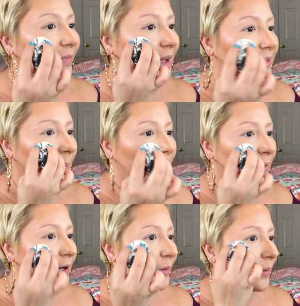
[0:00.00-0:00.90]
And then
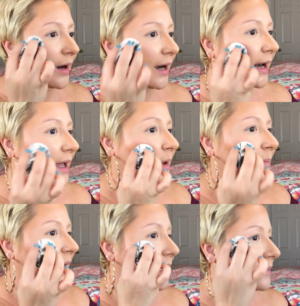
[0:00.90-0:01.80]
put it where I like
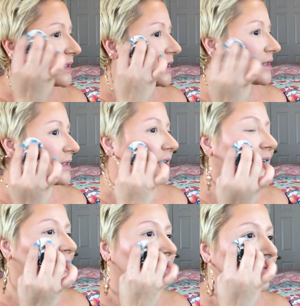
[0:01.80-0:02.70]
my lipstick to
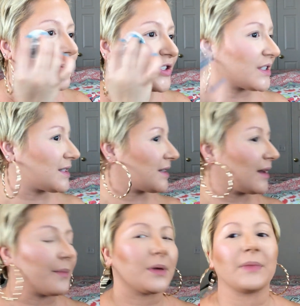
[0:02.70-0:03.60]
live, which is,
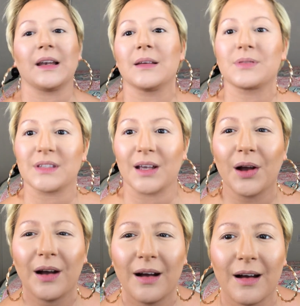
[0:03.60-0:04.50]
I mean my lipstick,